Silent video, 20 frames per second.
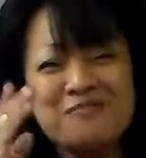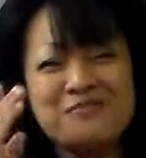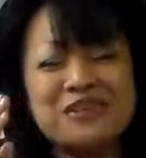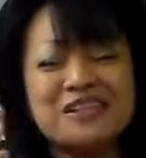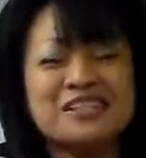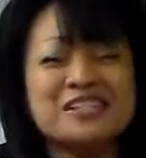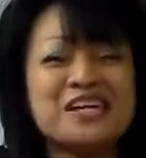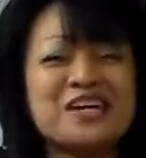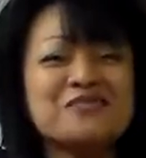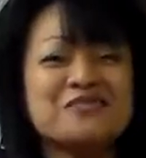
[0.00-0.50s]
I
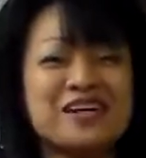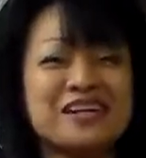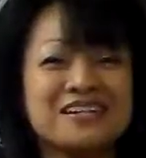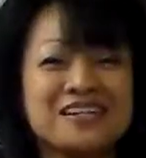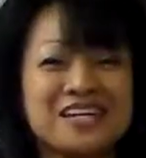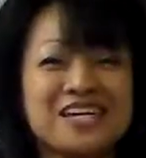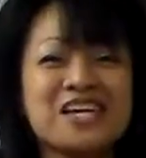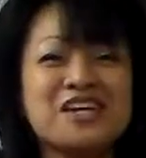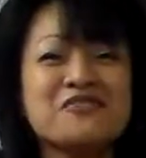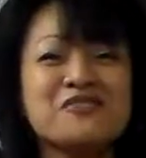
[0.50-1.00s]
believe
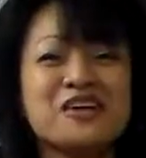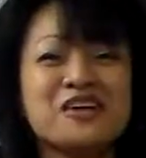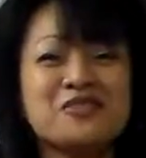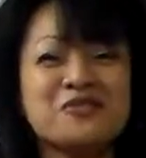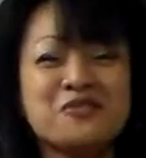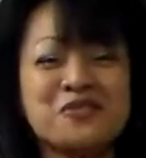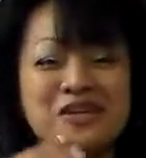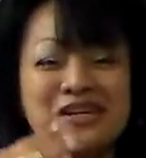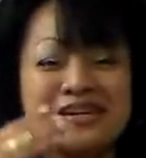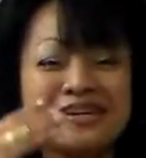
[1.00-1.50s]
that
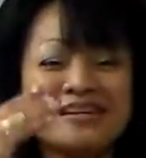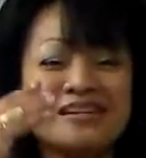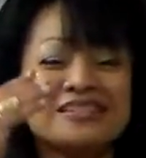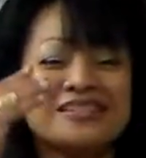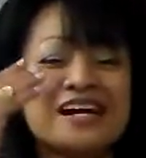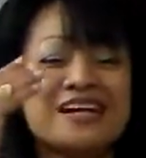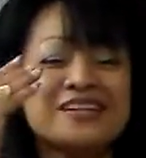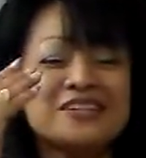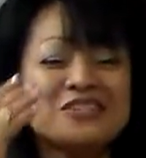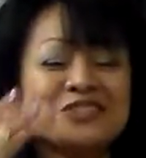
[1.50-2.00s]
even we
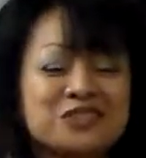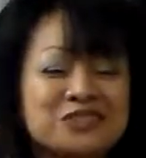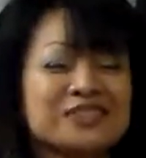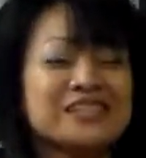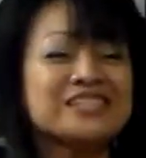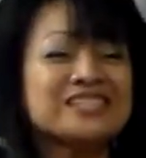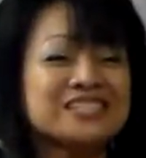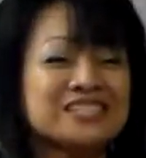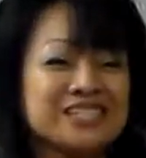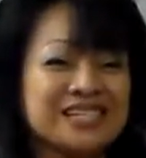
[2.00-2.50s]
get into
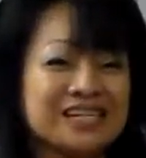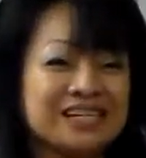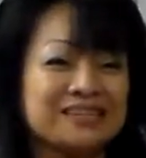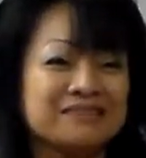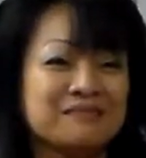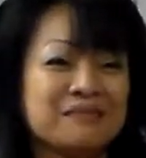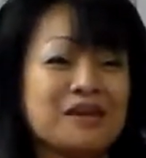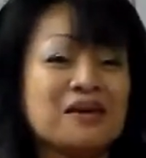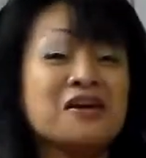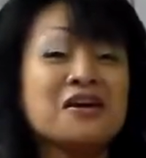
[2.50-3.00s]
the
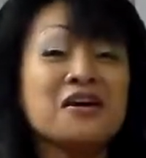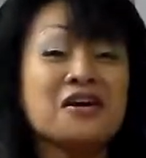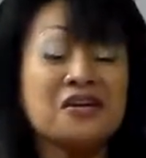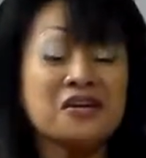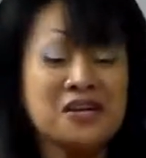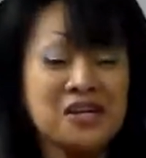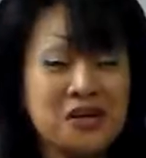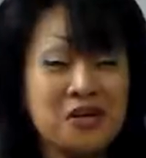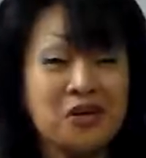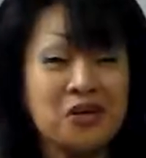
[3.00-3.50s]
sin,
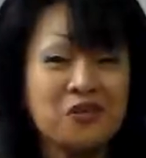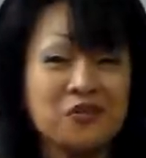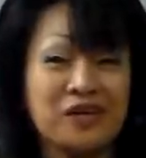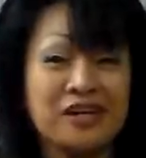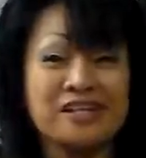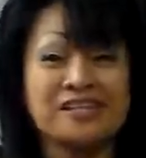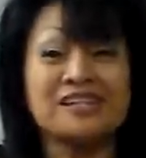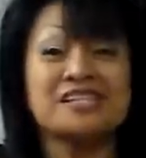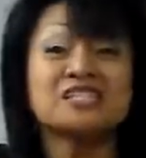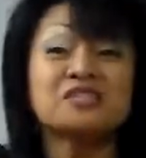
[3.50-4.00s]
He
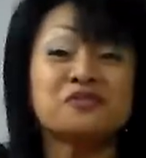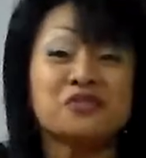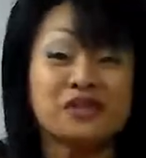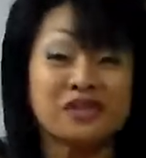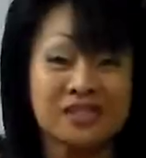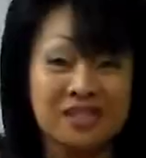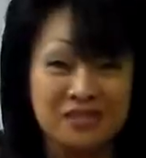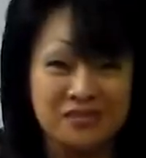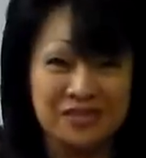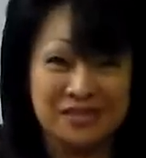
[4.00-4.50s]
already has
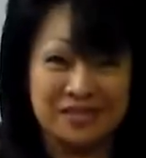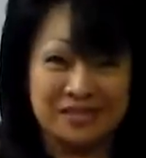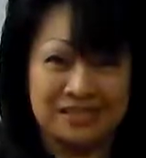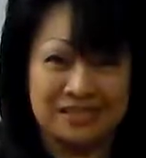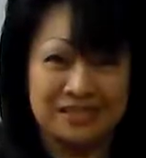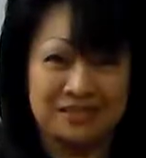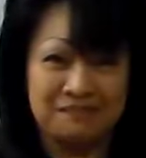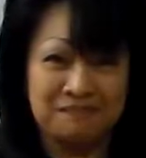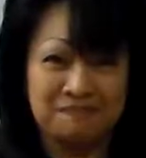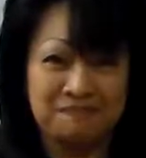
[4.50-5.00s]
forgiven
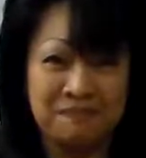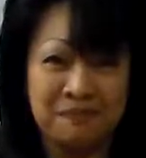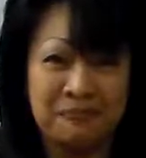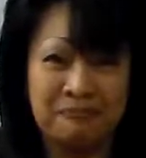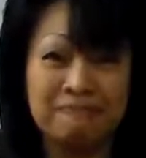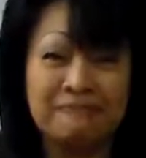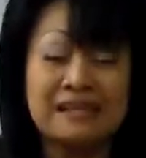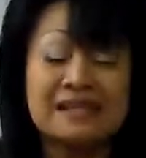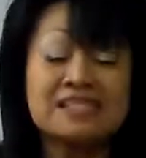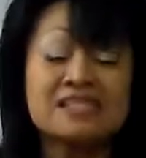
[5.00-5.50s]
us.
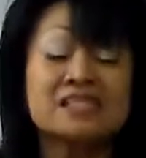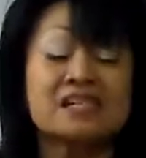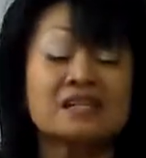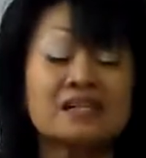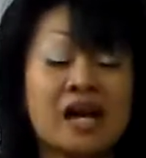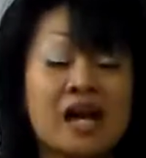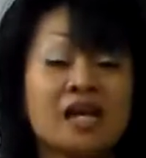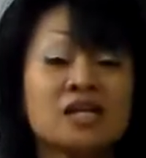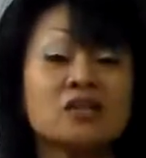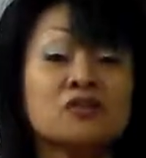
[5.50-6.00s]
Mm-hmm. That's
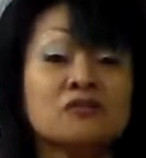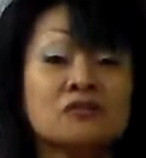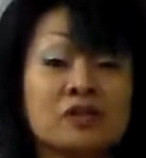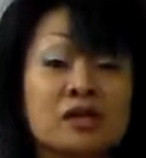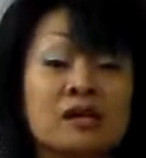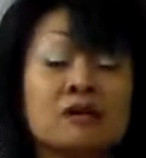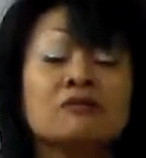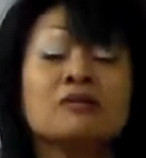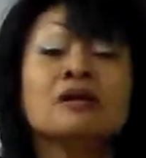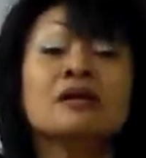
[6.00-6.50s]
the kind of
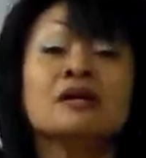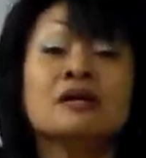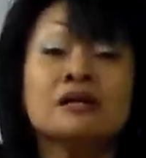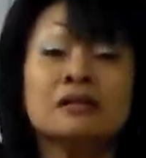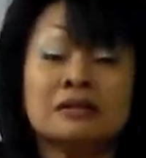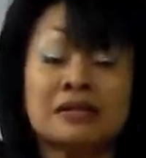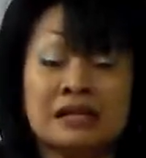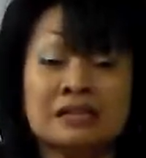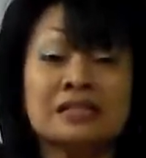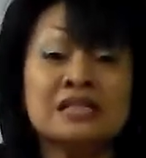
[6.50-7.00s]
love
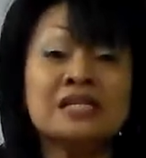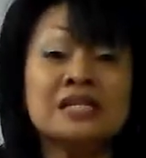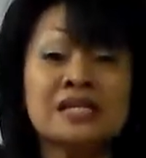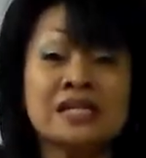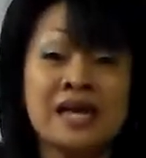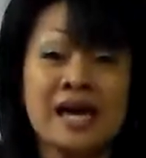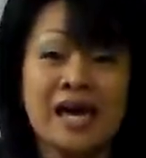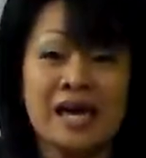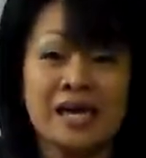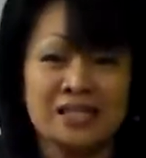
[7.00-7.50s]
that
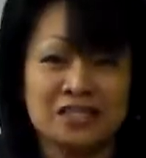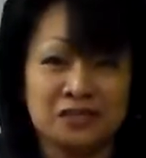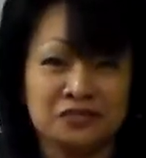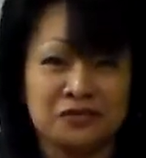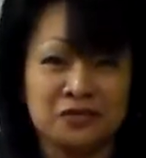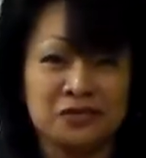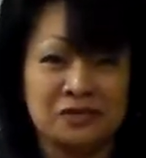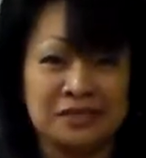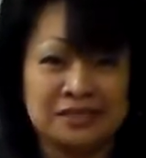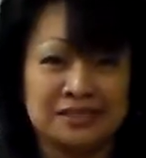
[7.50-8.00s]
He has
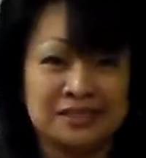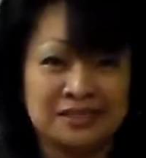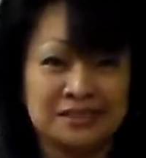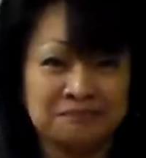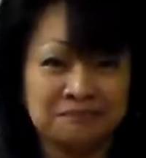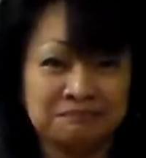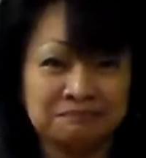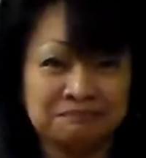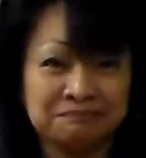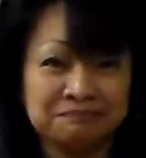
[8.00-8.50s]
for
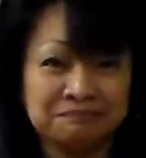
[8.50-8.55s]
us.